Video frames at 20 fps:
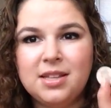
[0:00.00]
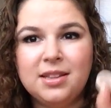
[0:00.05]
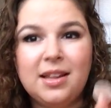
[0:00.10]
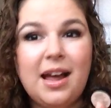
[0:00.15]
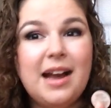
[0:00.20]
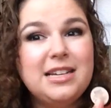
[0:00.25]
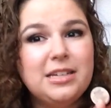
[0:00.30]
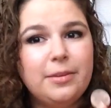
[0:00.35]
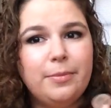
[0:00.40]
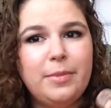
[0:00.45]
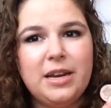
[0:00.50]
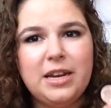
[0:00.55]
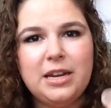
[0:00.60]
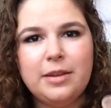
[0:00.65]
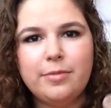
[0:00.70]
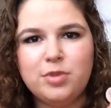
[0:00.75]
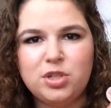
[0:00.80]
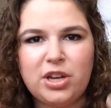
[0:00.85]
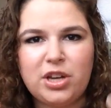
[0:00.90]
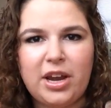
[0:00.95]
The Light to
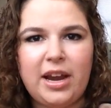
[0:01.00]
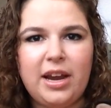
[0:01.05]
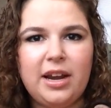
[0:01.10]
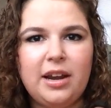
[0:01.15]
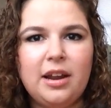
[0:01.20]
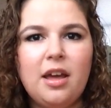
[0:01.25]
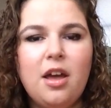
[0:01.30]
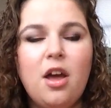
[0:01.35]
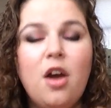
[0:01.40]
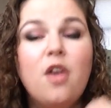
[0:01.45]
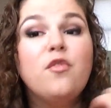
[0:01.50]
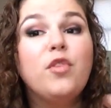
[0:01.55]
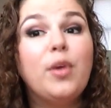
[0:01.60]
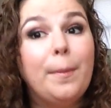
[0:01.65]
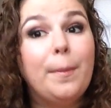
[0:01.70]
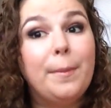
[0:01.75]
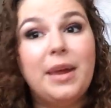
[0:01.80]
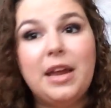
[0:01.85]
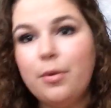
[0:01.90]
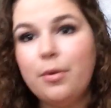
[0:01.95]
Medium shade,
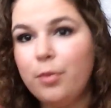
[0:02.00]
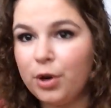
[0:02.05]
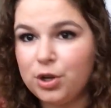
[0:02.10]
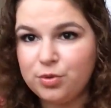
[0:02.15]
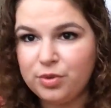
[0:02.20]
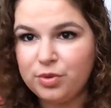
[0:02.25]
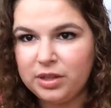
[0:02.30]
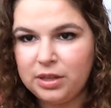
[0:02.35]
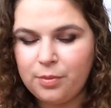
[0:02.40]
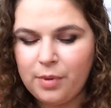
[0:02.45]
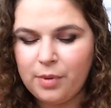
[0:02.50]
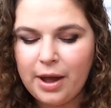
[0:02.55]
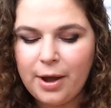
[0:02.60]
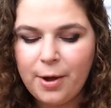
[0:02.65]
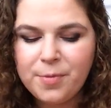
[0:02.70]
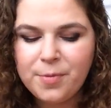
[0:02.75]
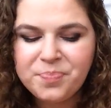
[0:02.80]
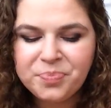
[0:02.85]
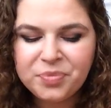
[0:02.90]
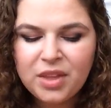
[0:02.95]
for me, worked really
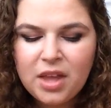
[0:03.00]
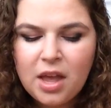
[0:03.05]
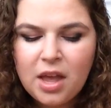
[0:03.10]
well,